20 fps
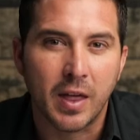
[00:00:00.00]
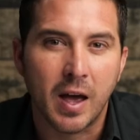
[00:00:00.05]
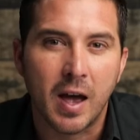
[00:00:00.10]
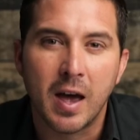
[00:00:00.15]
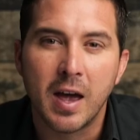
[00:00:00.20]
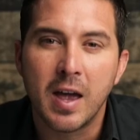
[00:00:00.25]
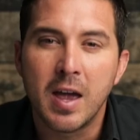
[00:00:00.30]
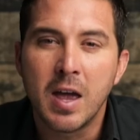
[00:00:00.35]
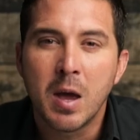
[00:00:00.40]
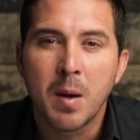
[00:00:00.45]

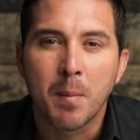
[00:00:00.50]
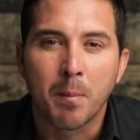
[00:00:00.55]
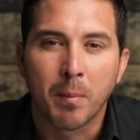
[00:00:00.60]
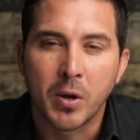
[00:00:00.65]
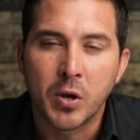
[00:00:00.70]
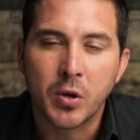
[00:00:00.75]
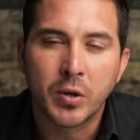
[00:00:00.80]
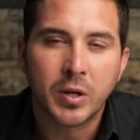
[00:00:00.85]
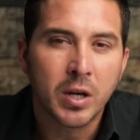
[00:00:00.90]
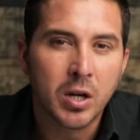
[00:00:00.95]
that.
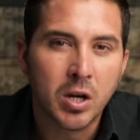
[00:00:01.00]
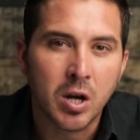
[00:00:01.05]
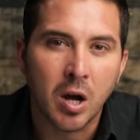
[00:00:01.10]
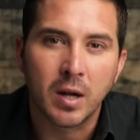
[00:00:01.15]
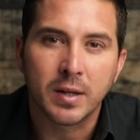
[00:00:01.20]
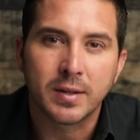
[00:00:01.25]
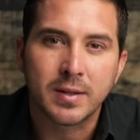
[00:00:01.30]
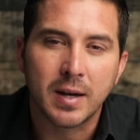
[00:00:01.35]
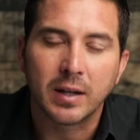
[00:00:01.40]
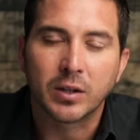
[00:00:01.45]
But you can
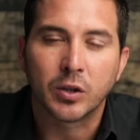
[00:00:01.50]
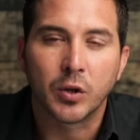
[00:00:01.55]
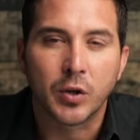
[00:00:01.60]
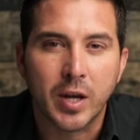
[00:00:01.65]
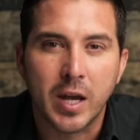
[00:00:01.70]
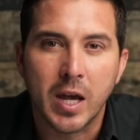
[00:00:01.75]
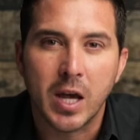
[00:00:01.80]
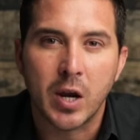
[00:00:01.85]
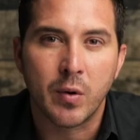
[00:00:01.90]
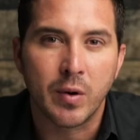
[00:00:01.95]
contact their
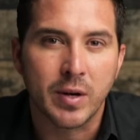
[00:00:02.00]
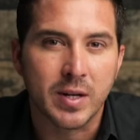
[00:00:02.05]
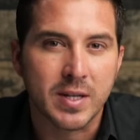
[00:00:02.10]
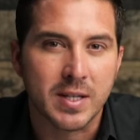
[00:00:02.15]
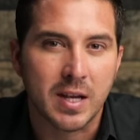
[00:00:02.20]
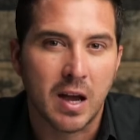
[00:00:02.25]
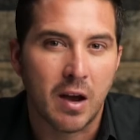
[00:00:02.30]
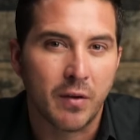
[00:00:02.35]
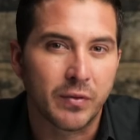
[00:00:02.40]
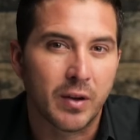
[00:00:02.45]
catering
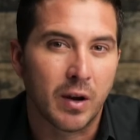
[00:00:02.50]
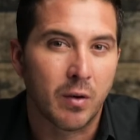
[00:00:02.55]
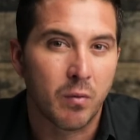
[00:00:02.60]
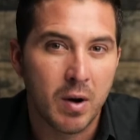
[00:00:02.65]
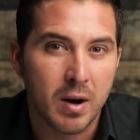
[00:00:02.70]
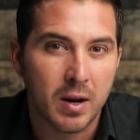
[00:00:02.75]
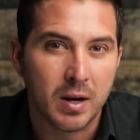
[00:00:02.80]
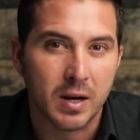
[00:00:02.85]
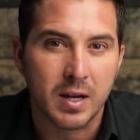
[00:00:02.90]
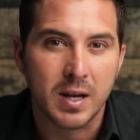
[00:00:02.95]
staff
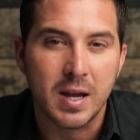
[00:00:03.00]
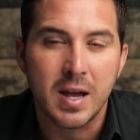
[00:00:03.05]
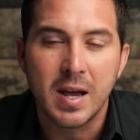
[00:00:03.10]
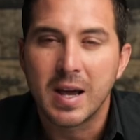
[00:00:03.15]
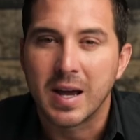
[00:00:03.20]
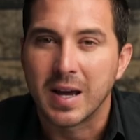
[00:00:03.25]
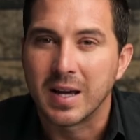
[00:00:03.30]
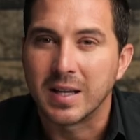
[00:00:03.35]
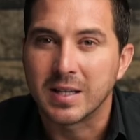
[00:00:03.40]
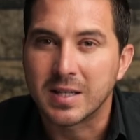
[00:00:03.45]
directly
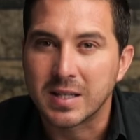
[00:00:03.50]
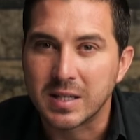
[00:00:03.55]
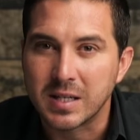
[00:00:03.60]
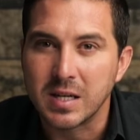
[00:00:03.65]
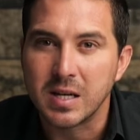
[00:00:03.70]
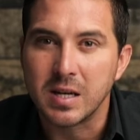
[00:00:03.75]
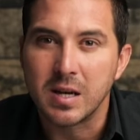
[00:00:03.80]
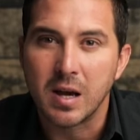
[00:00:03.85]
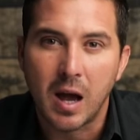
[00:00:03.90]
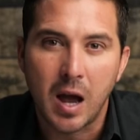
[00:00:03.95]
and
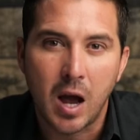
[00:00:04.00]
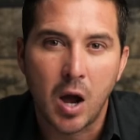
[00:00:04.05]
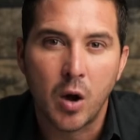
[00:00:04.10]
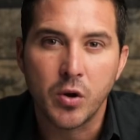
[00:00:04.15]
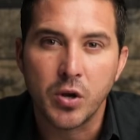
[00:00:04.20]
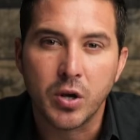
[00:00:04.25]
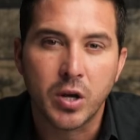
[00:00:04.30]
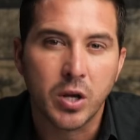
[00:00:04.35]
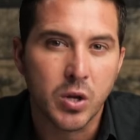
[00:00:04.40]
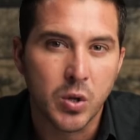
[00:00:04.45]
see how
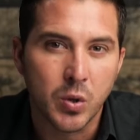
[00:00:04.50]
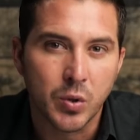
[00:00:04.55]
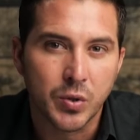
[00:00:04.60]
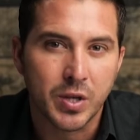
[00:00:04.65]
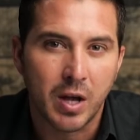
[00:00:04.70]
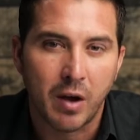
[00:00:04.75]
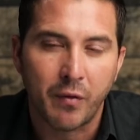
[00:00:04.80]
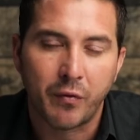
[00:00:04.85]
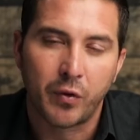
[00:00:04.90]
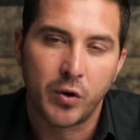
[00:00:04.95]
you can
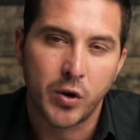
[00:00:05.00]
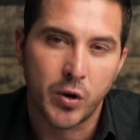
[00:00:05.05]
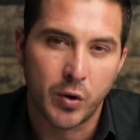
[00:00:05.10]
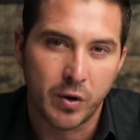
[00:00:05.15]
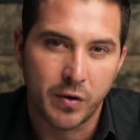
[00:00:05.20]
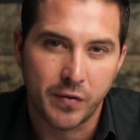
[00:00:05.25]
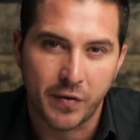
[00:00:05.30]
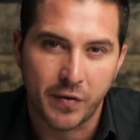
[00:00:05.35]
use that for your